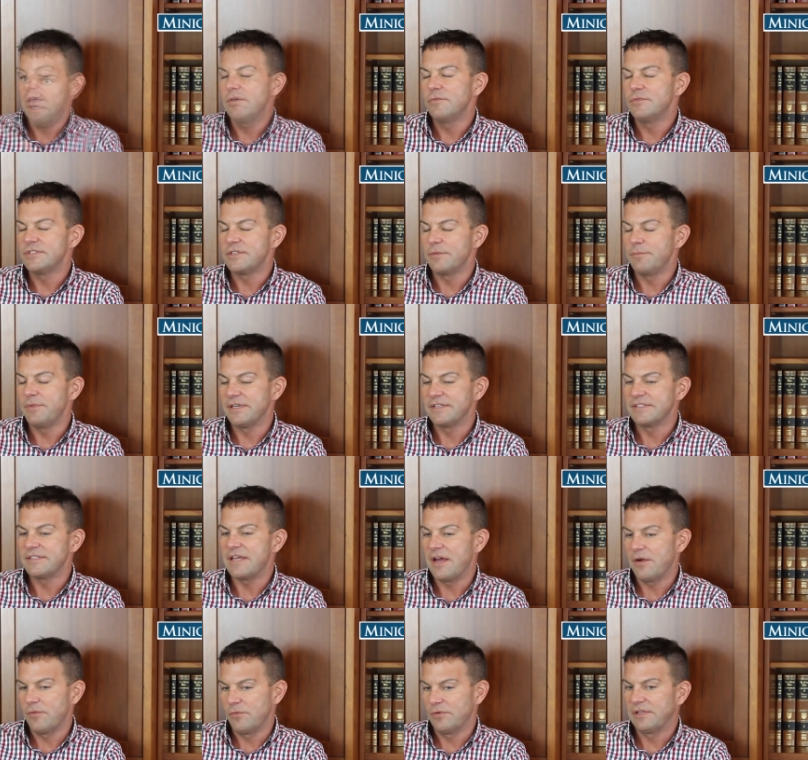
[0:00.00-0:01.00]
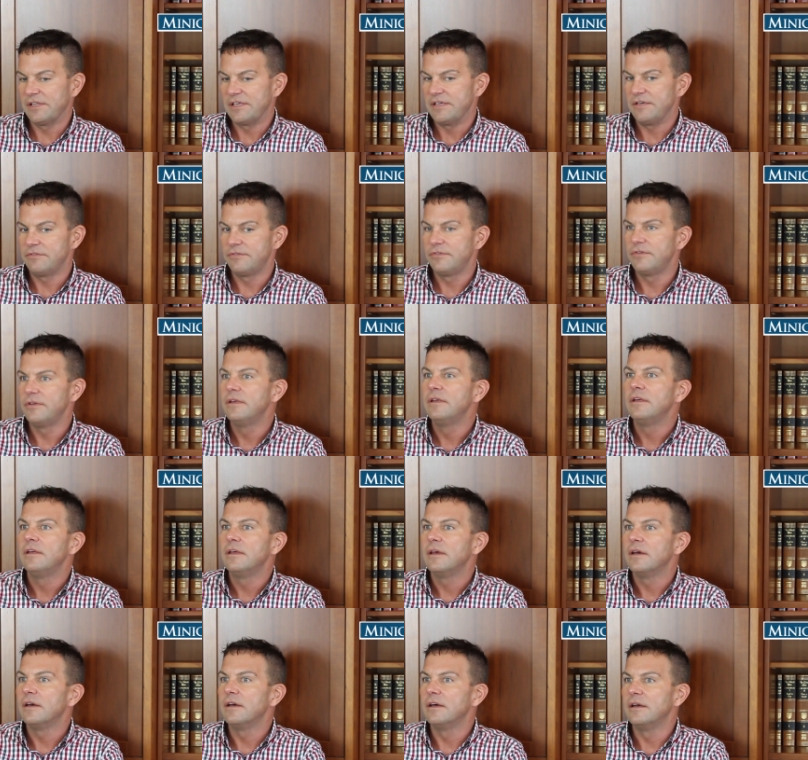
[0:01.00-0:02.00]
It was a big sigh of relief
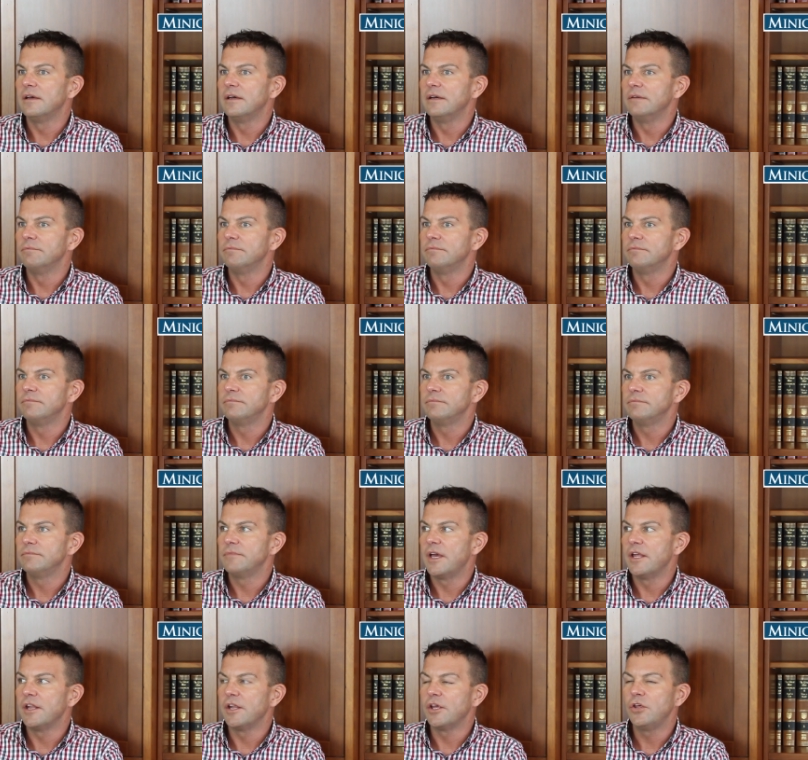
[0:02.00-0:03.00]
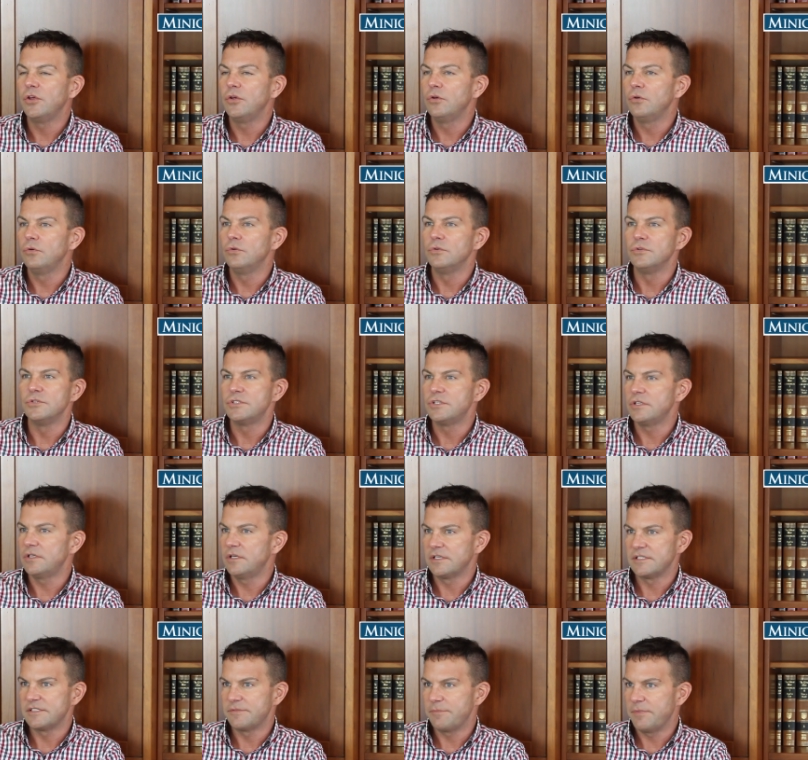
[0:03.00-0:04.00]
um, and a huge
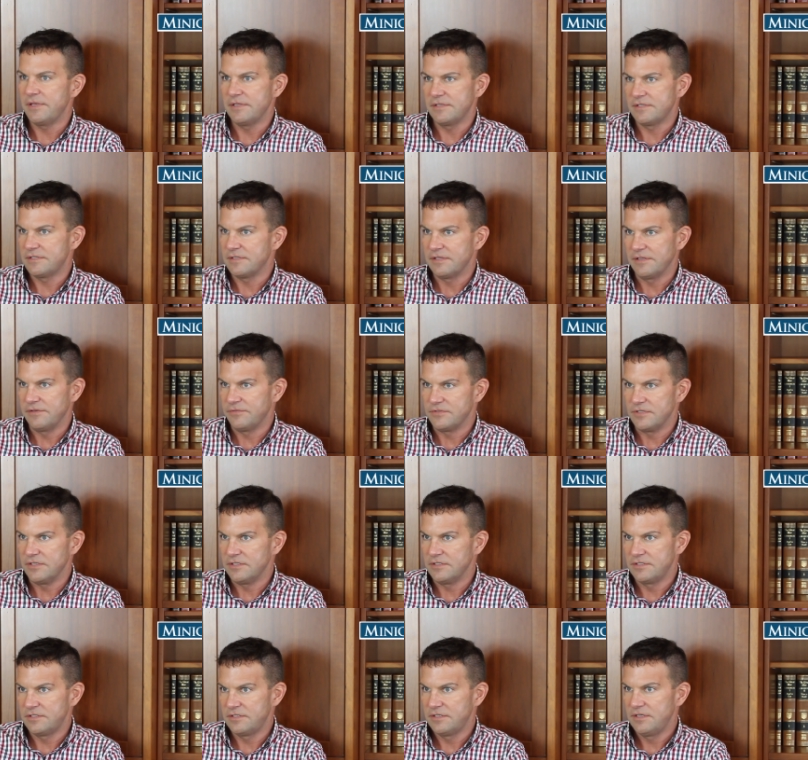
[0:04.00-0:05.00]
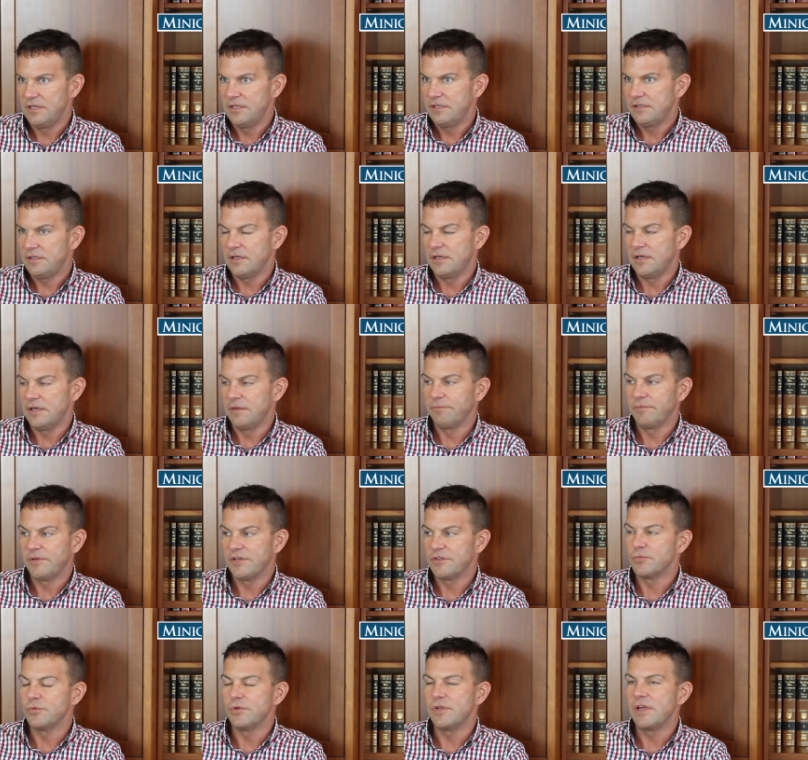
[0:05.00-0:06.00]
expense lifted um,
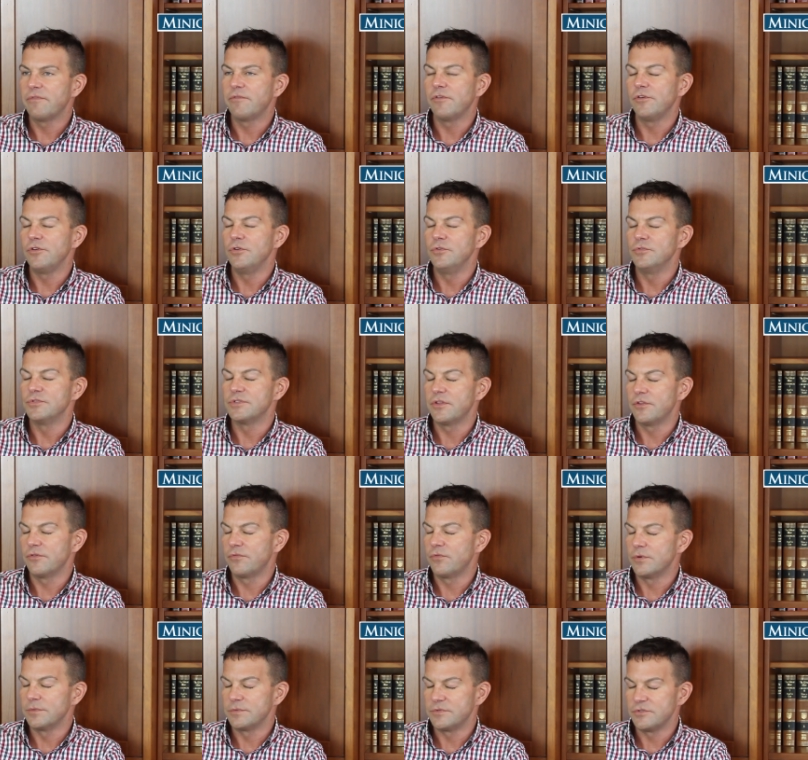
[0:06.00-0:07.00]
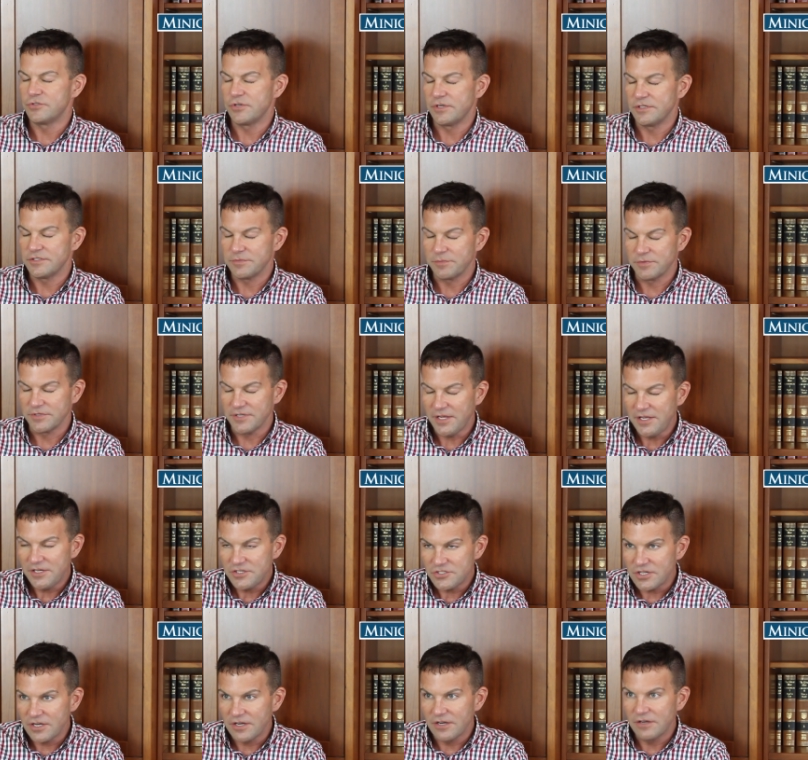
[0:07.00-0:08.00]
because when you have to use other forms of
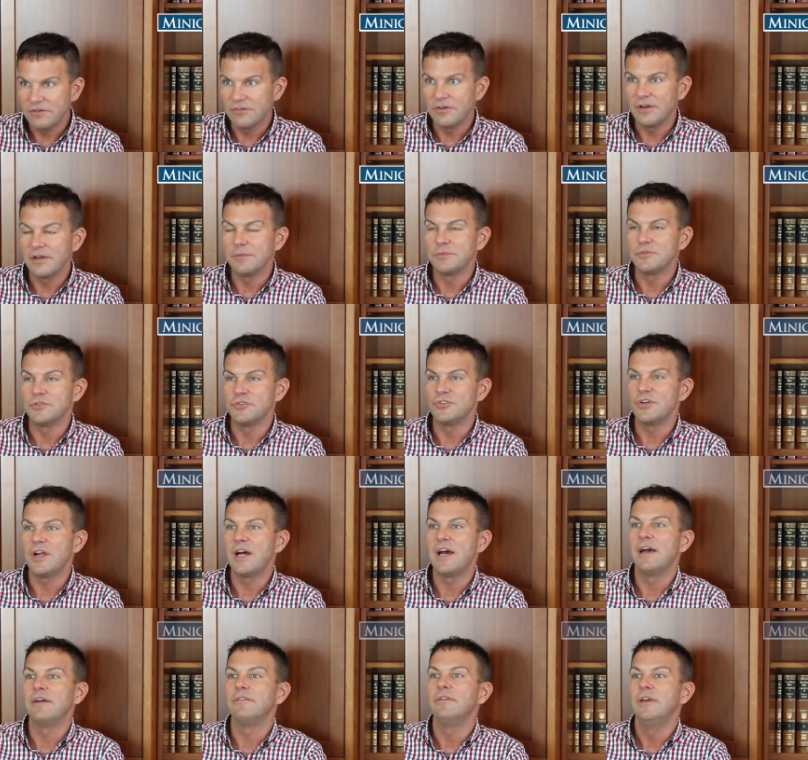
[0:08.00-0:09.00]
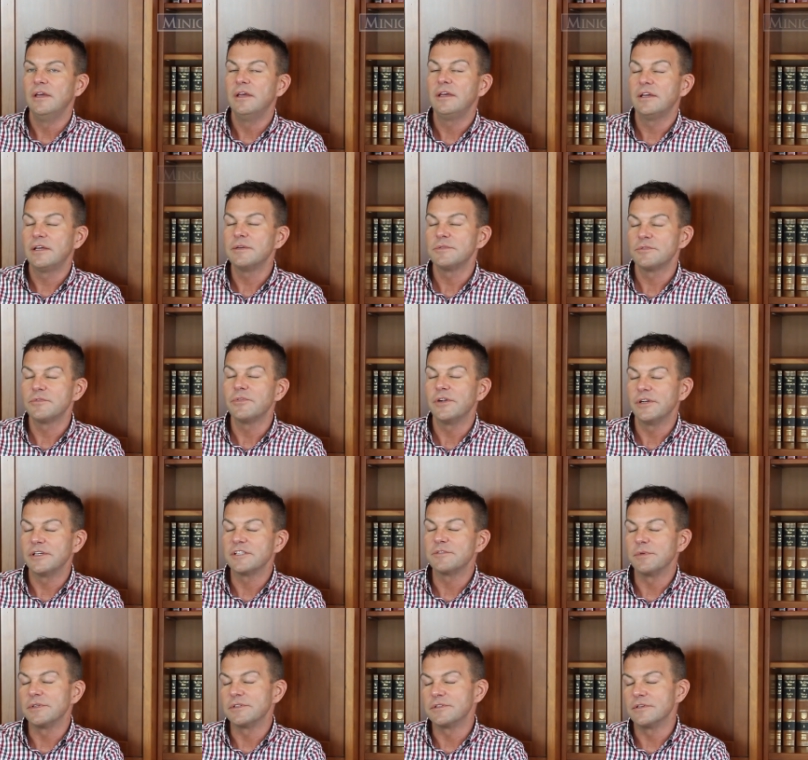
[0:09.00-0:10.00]
transportation and you're not able to drive, it becomes very
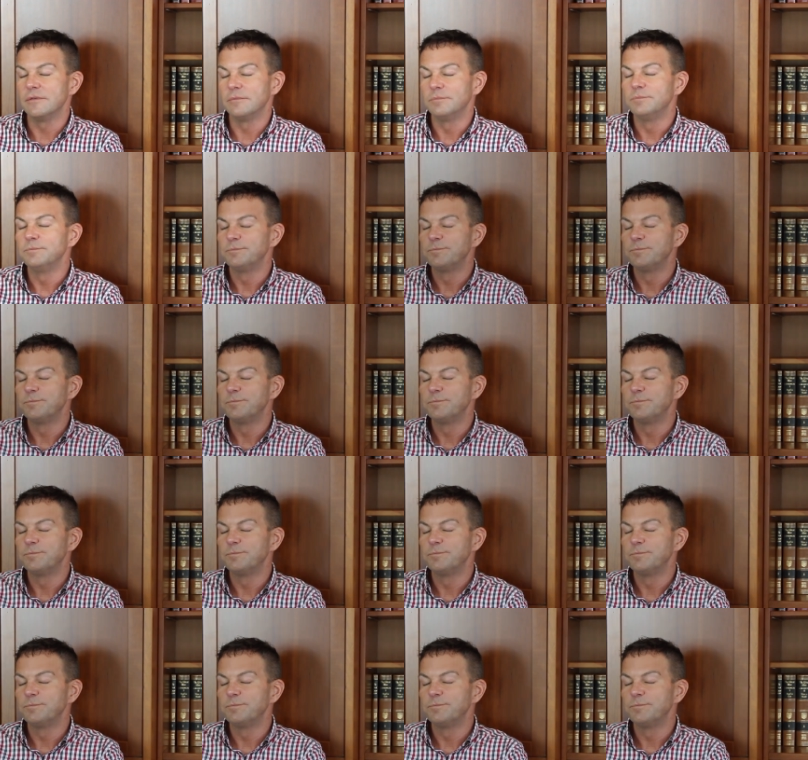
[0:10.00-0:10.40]
expensive.